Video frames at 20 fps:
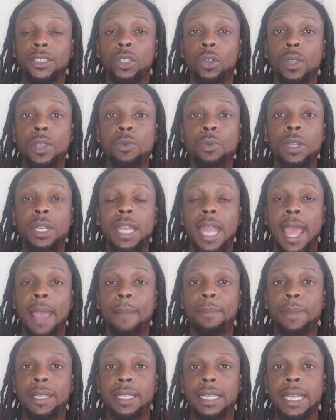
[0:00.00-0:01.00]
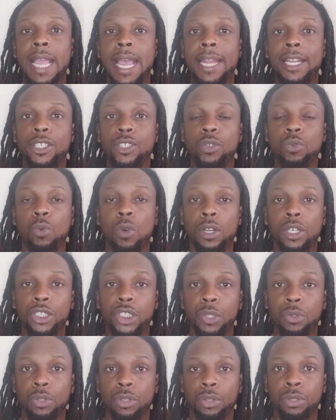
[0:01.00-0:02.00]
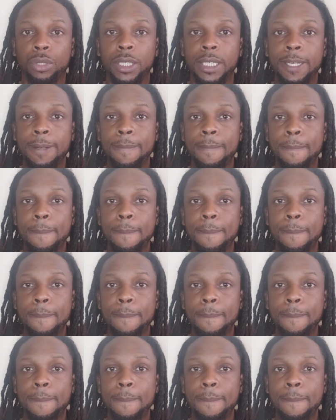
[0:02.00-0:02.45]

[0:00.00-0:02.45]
so he would not be the guy that you want to shoot the 3.